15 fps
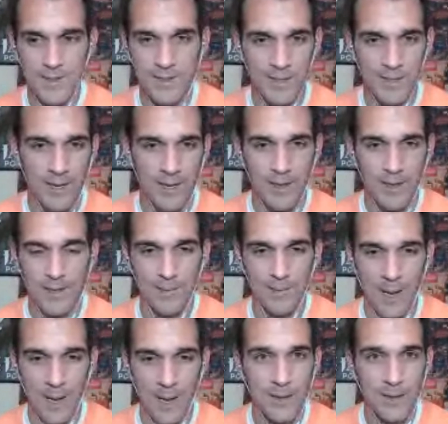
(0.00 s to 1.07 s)
is,
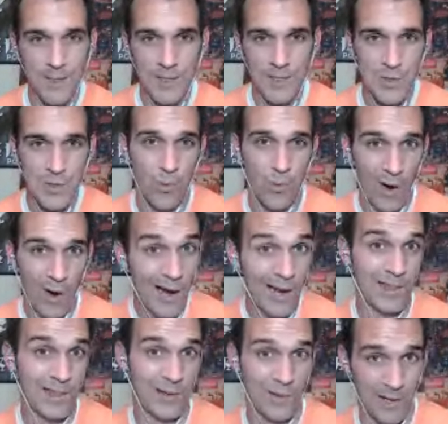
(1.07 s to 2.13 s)
maybe this is
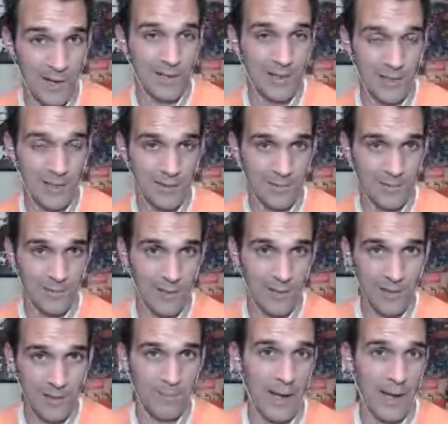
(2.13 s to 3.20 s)
why they're not like
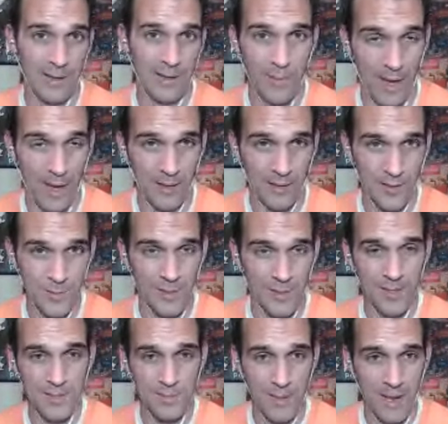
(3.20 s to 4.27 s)
in mathematics,
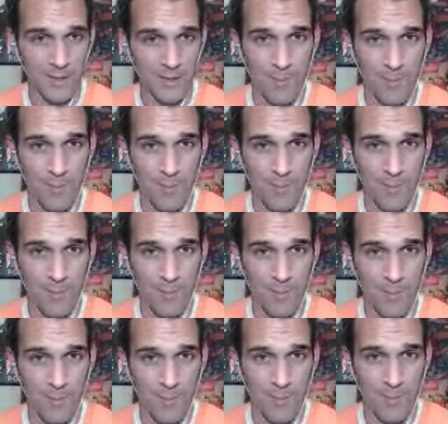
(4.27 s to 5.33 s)
because mathematics
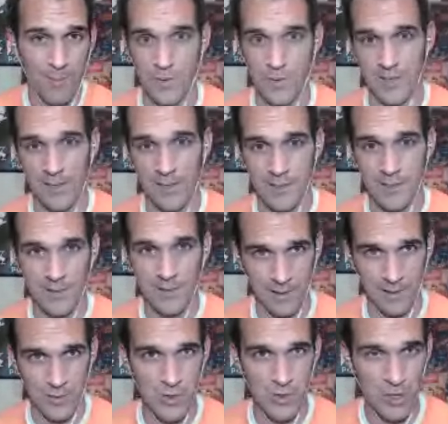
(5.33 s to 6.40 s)
sense. Like,
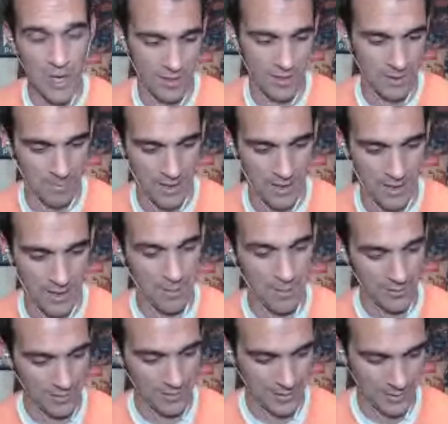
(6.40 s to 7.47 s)
there's nothing
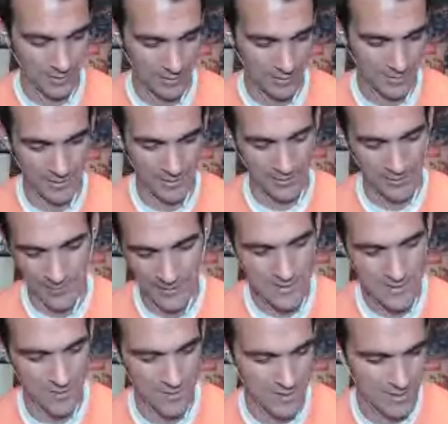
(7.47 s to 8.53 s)
mathematical here at all. I don't know.
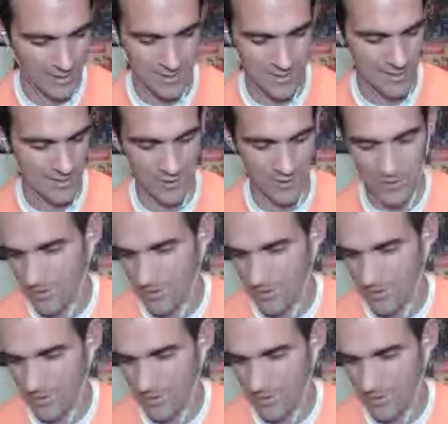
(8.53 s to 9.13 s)
That sounds sexist.